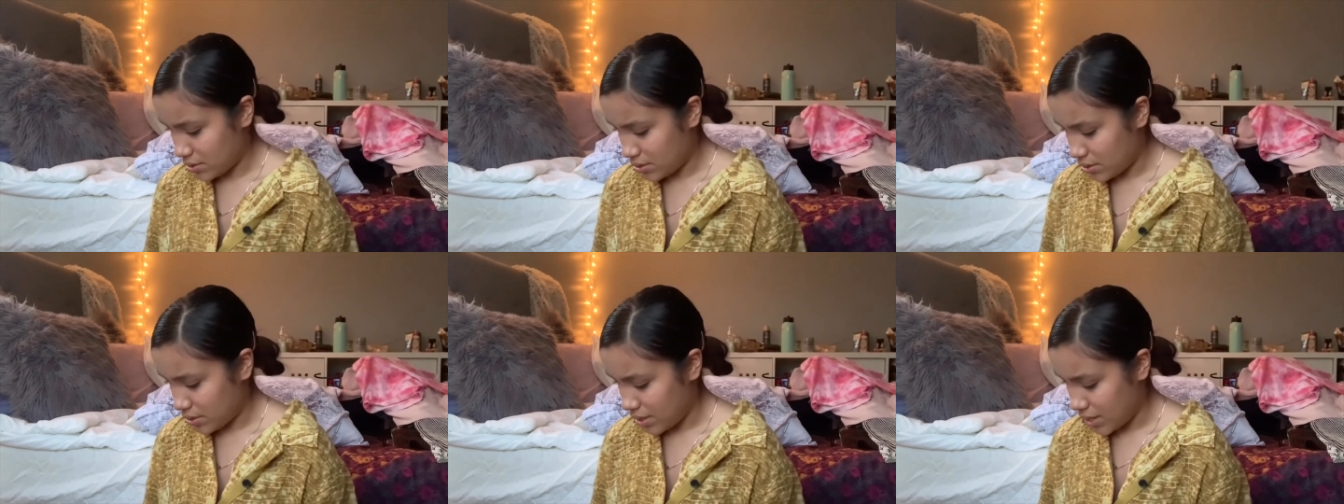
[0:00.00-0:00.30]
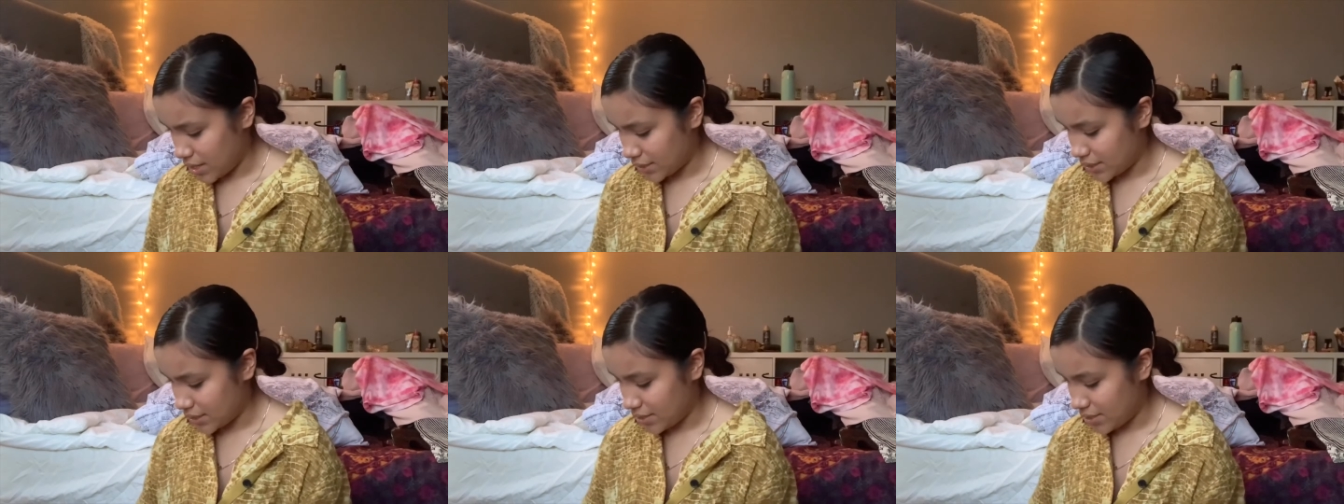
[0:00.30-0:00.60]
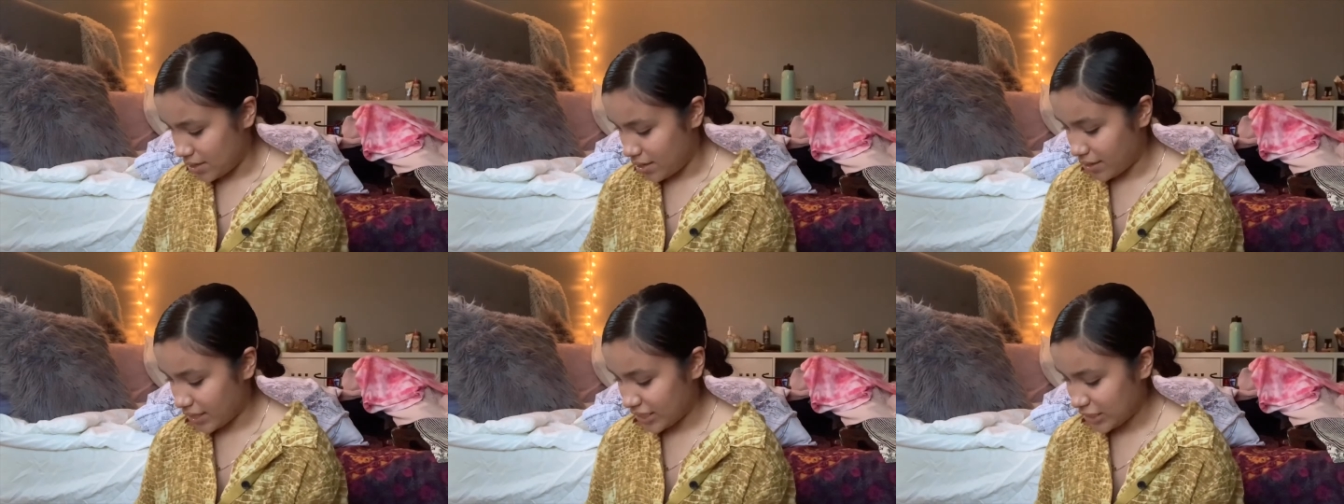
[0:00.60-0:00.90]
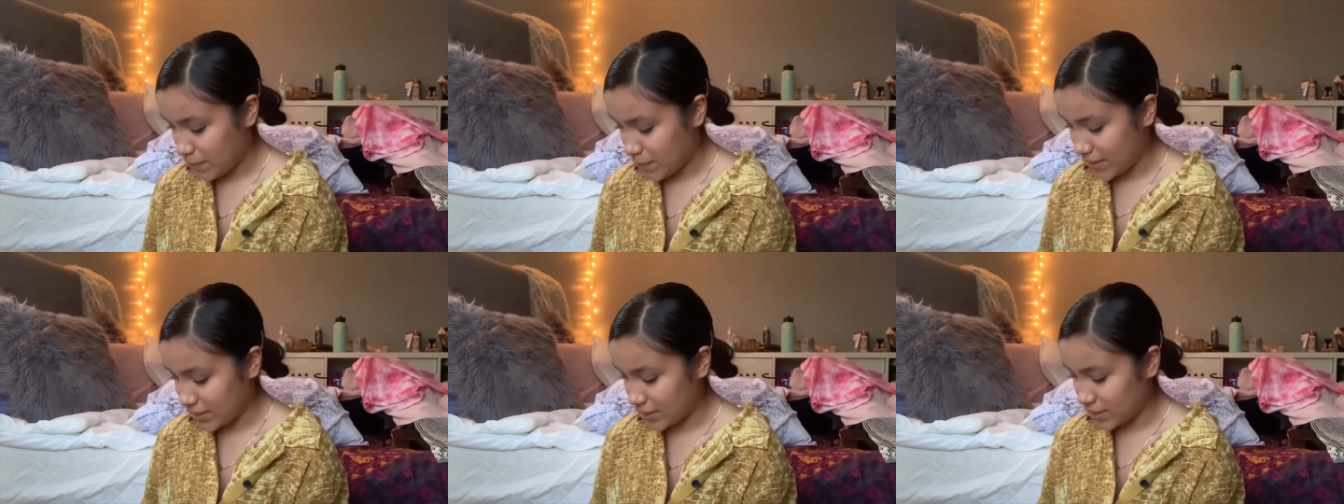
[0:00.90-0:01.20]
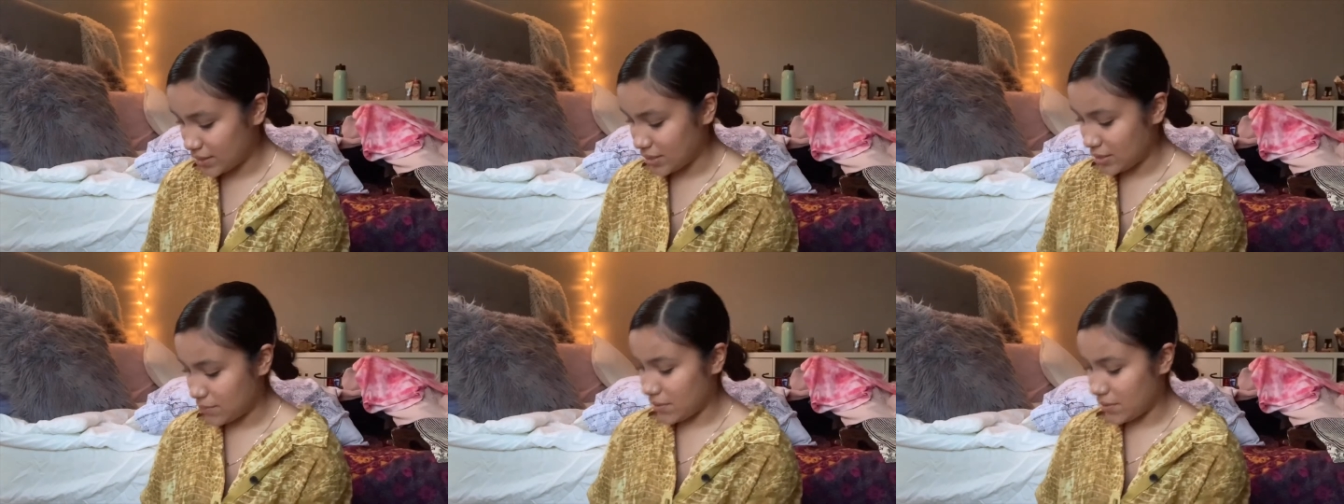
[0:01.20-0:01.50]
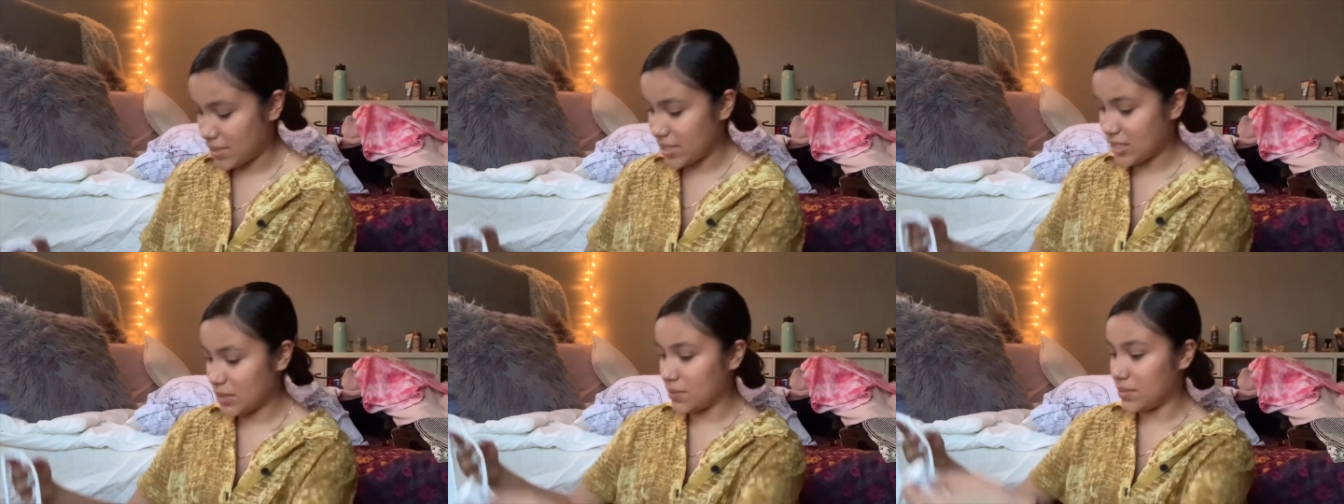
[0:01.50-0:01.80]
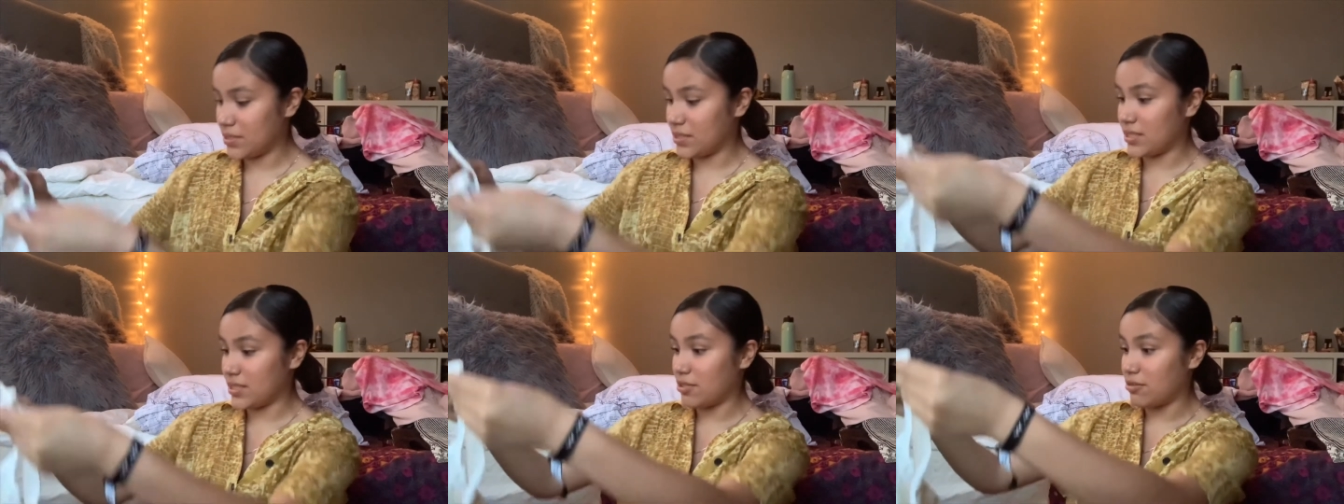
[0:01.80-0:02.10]
I did not expect it to be this
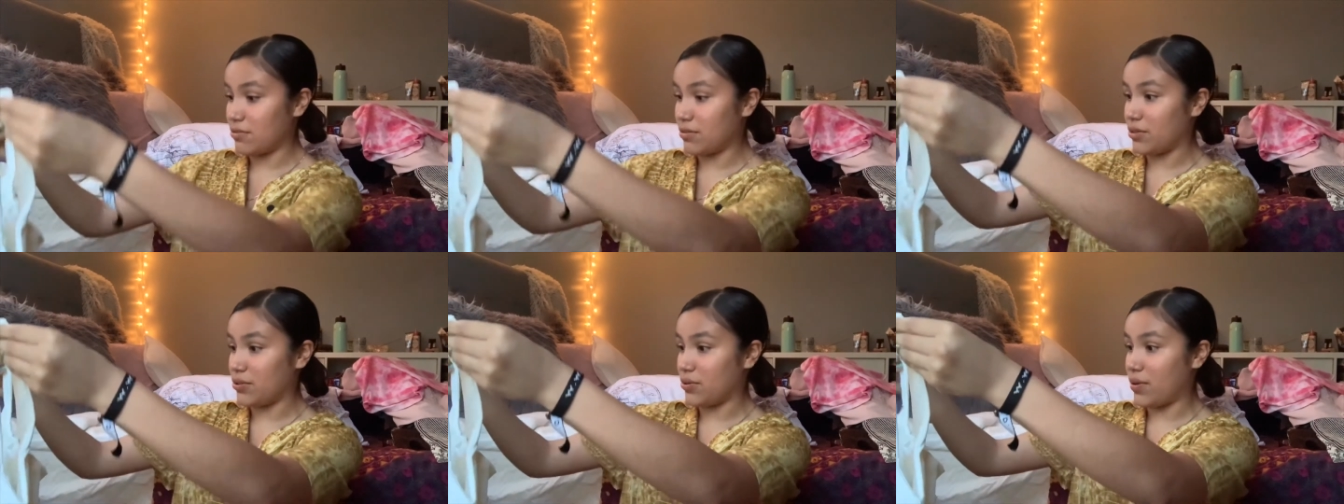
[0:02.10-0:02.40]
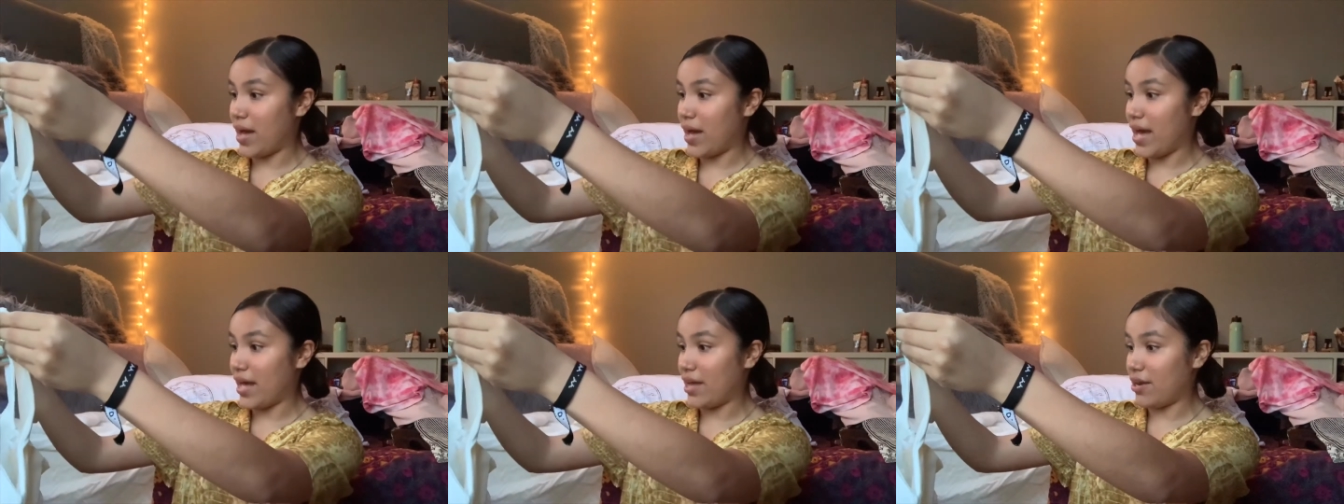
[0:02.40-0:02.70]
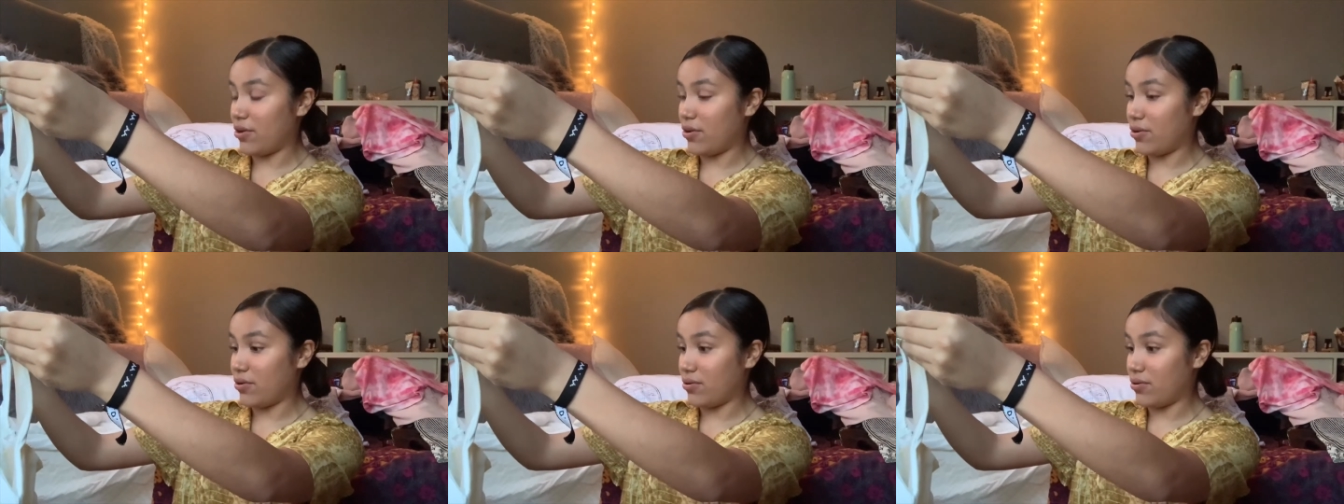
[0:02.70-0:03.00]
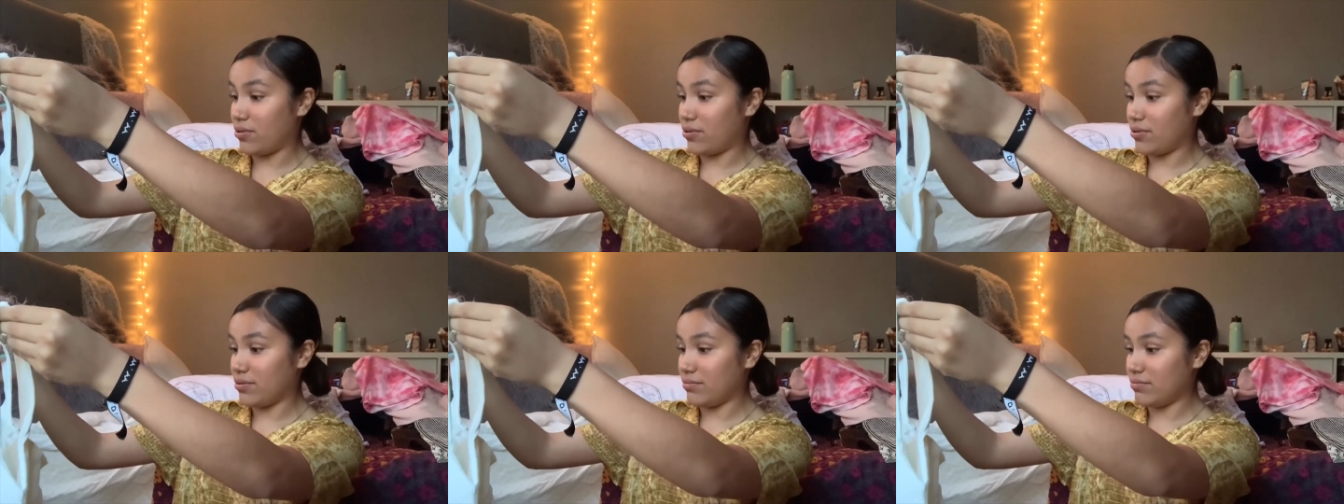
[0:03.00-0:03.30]
material at all.